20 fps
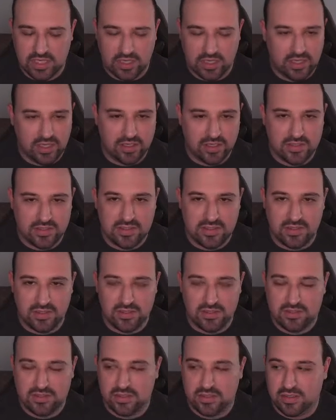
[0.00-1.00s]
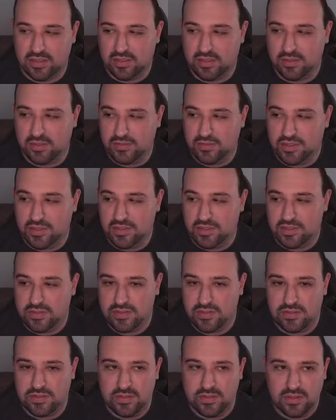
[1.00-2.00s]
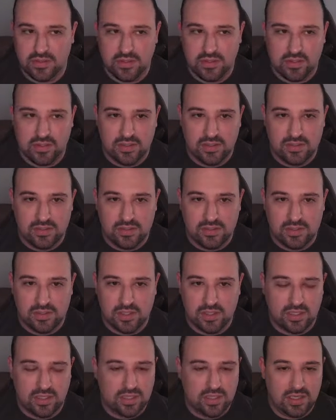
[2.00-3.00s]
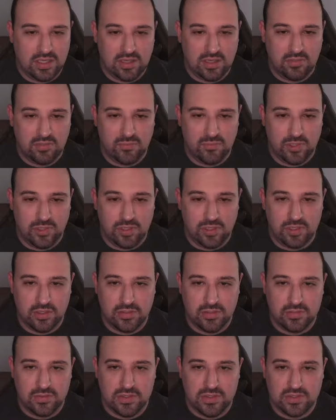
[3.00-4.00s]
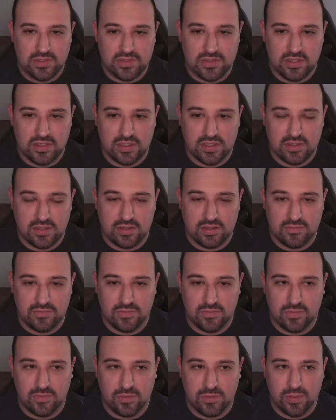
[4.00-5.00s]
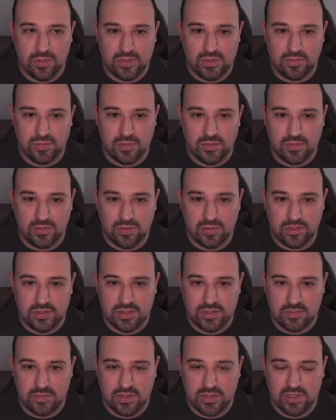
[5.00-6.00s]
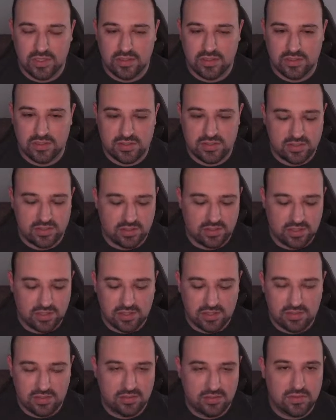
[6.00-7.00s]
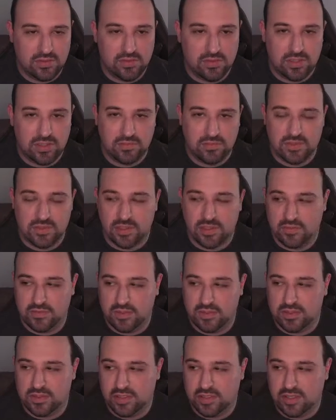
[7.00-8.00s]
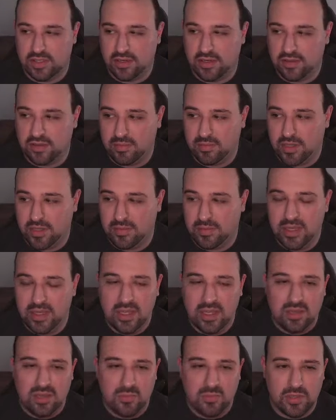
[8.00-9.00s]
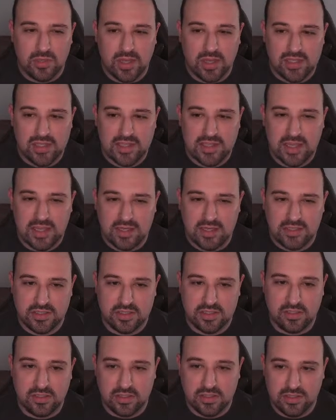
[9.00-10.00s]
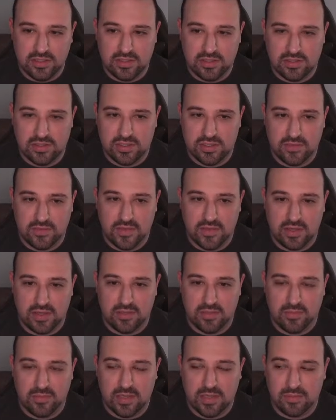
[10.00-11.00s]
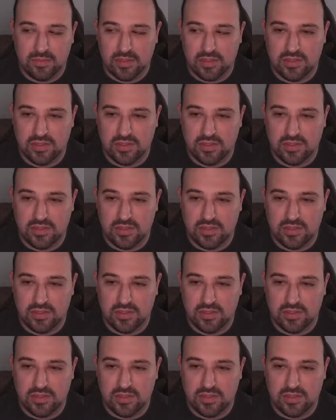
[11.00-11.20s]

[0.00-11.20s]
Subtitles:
I guess he just like uses the camera or uses like the forge mode or something just to like do it himself, just to get out of the map. But you had to actually glitch yourself out of the map.